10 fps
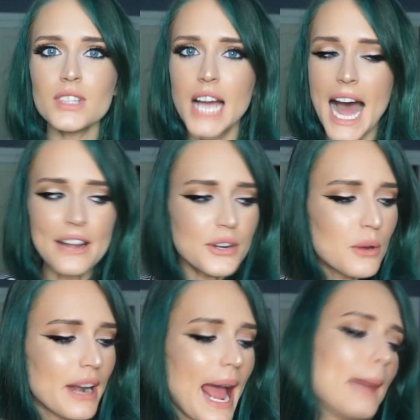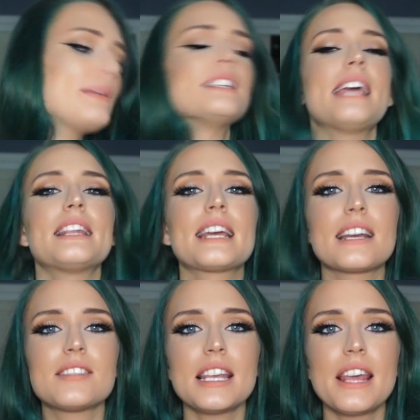I don't know what happened. And like I
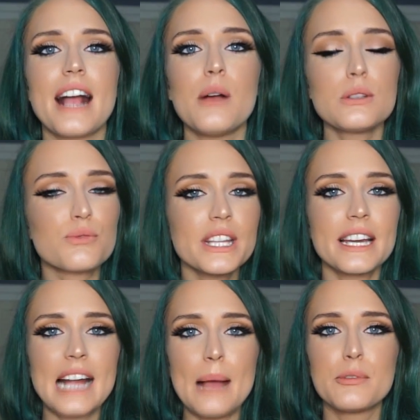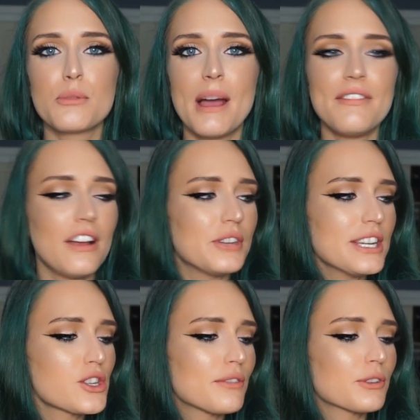said, like I was really unhappy with my
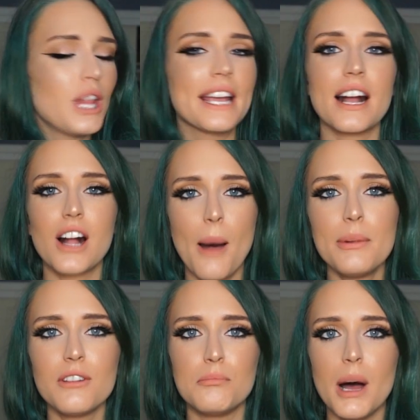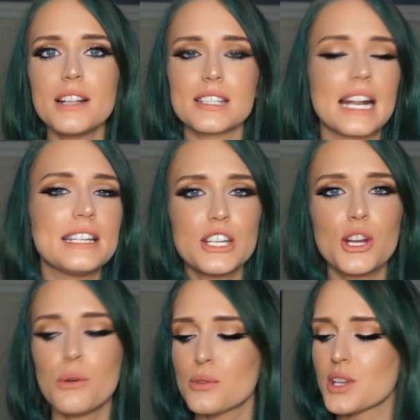foundation for like a couple of months and I didn't
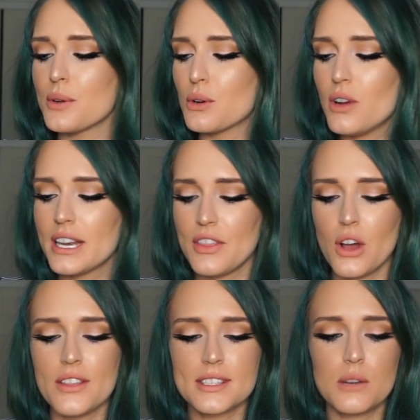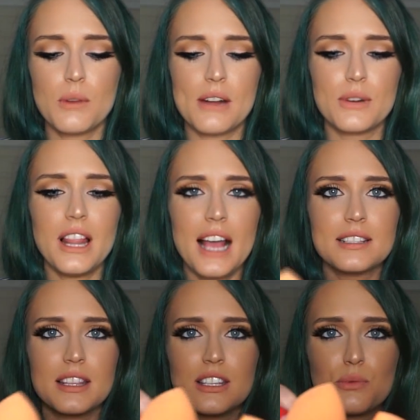know what was going on. And then all of a sudden when I realized
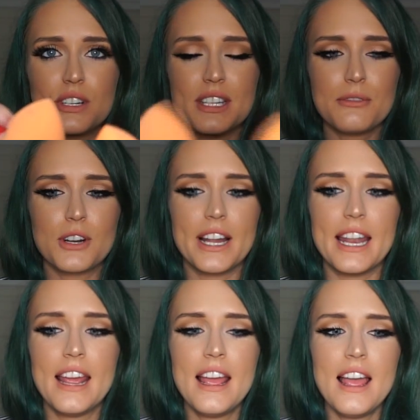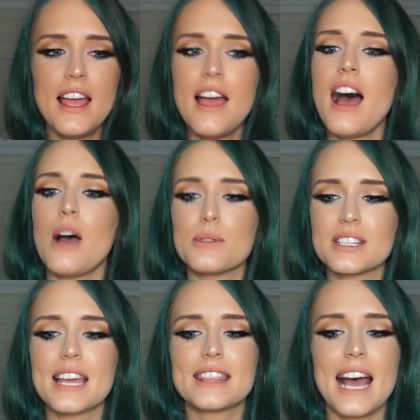that these were different, I was
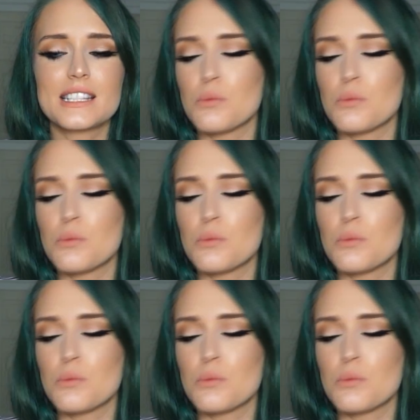like, that's